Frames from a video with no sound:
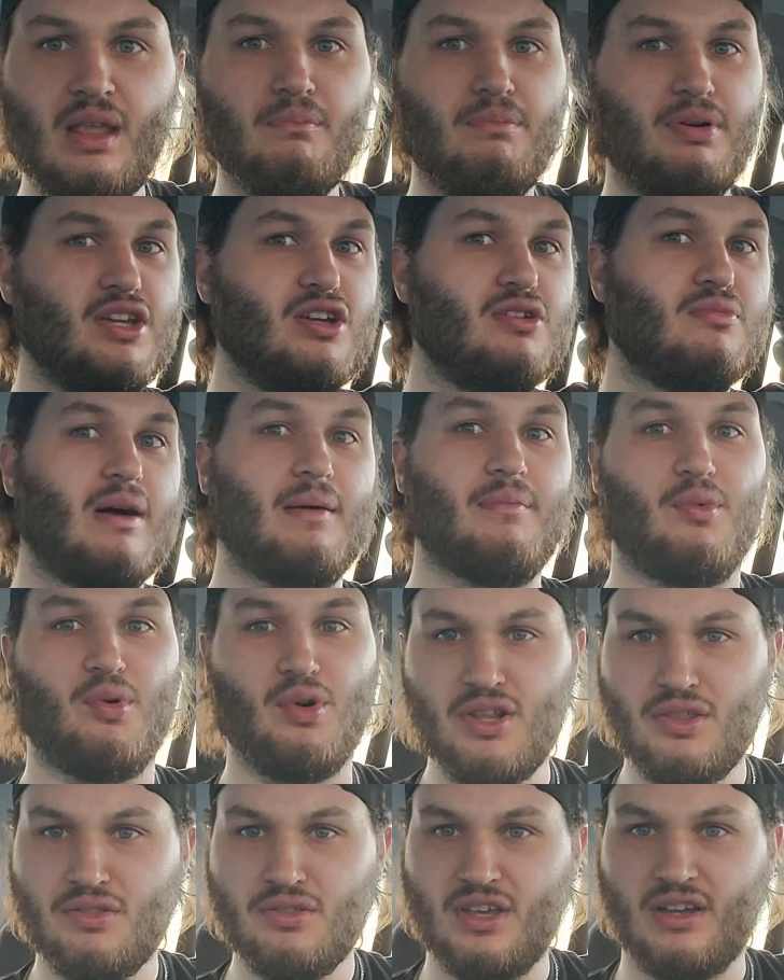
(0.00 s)
But you might. What
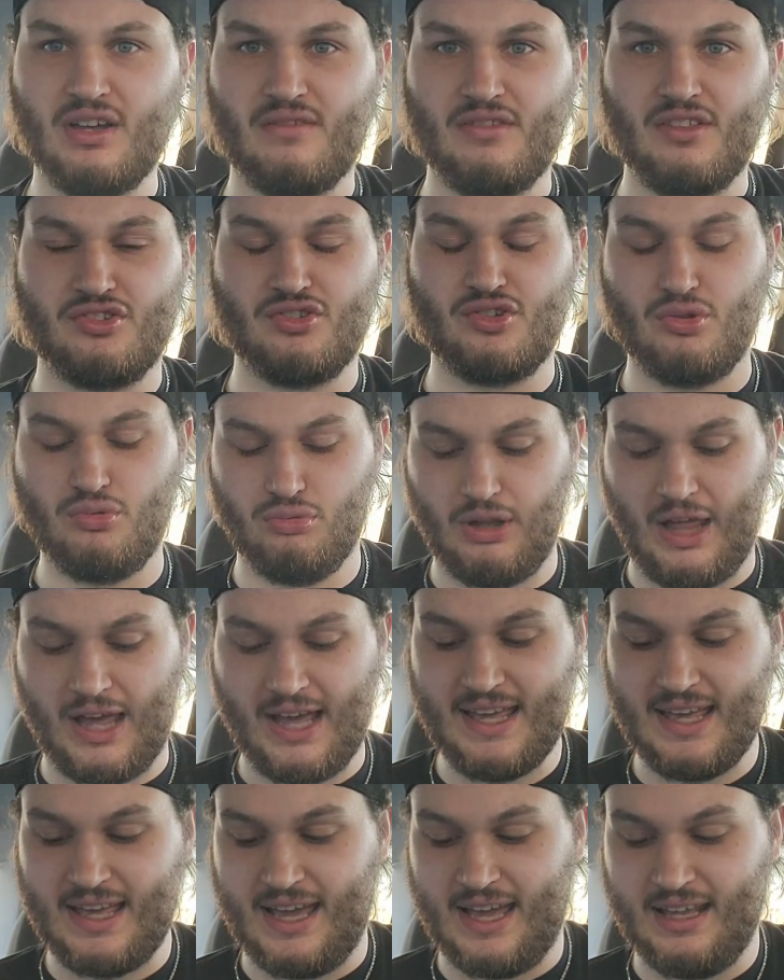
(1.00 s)
do you think of it? Do you
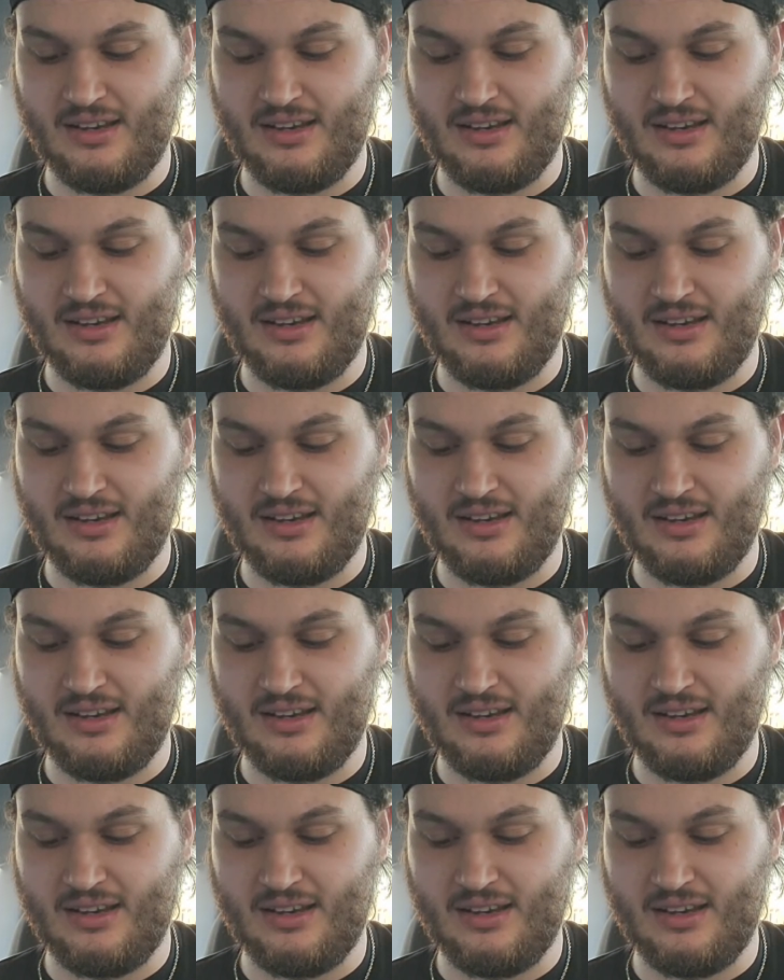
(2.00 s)
like it?